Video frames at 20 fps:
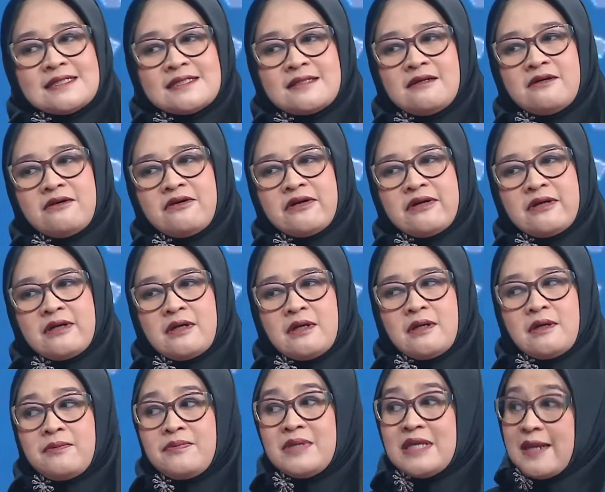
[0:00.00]
are
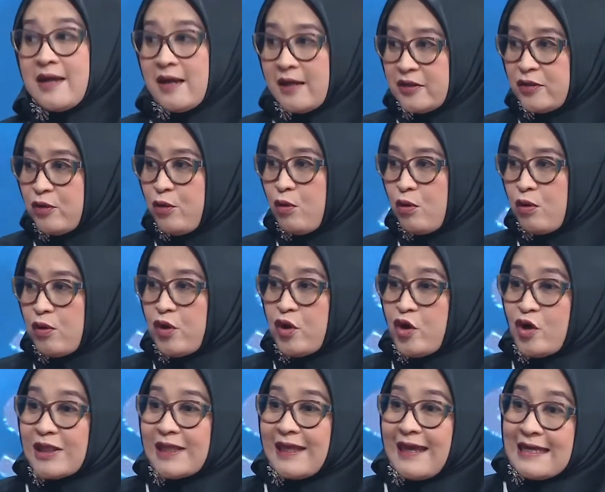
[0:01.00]
benign or
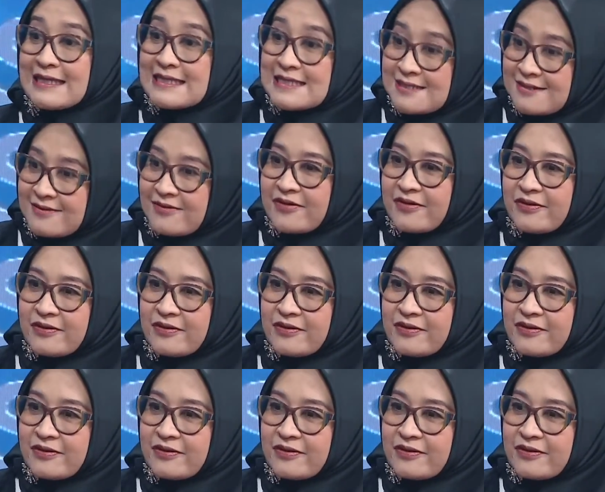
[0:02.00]
not cancer,